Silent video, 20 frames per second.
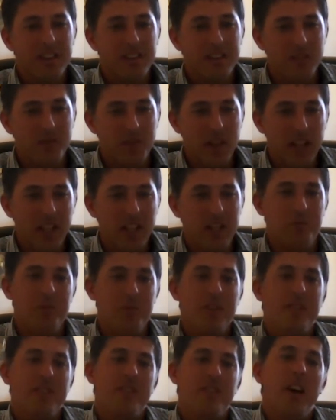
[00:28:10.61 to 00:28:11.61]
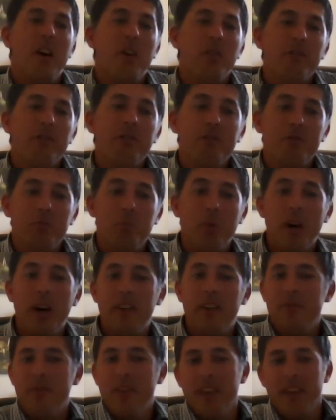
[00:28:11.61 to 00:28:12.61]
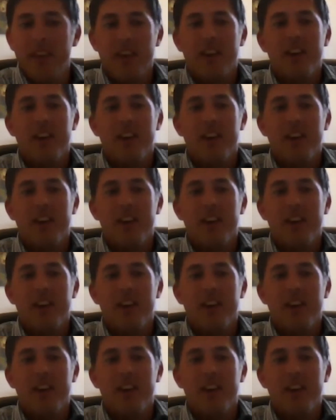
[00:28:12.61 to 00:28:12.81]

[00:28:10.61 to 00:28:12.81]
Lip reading: develop yourself, but